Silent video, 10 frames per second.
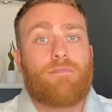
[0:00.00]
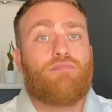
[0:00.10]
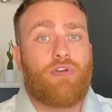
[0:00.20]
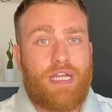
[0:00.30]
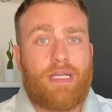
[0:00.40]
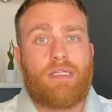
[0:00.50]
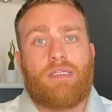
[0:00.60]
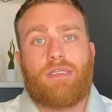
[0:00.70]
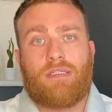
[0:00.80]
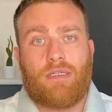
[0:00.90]
pretty
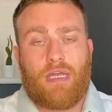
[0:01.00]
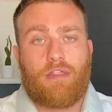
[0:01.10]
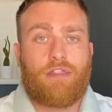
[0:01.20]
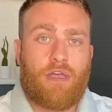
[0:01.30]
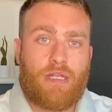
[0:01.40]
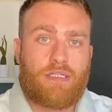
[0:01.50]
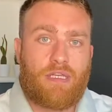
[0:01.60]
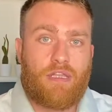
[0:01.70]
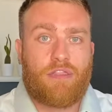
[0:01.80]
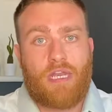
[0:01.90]
consistent at
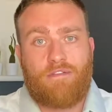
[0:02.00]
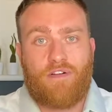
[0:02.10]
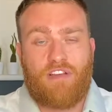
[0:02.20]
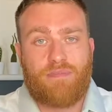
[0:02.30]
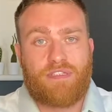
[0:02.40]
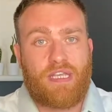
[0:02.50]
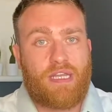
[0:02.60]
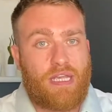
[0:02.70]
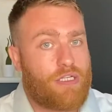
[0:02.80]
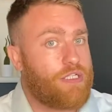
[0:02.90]
30, 35%
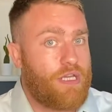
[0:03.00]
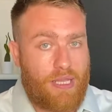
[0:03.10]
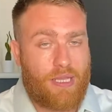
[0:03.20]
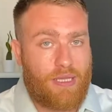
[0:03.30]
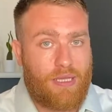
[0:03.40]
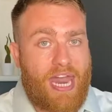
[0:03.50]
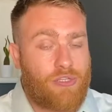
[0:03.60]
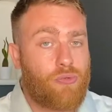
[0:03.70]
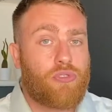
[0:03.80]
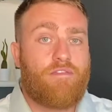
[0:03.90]
each year,
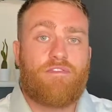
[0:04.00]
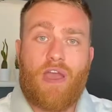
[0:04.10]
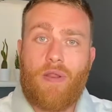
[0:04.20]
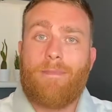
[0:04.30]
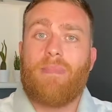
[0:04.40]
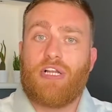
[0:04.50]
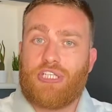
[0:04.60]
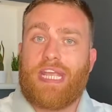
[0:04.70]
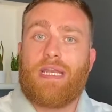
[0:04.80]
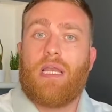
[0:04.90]
it's also very
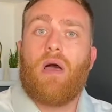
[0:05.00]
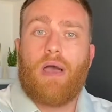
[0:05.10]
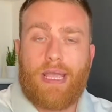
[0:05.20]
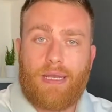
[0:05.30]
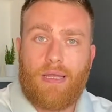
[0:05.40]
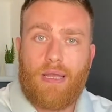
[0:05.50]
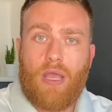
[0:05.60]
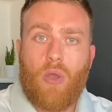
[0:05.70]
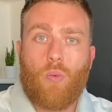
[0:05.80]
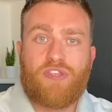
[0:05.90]
much in line
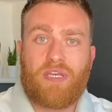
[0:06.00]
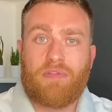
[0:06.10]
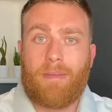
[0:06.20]
with some of the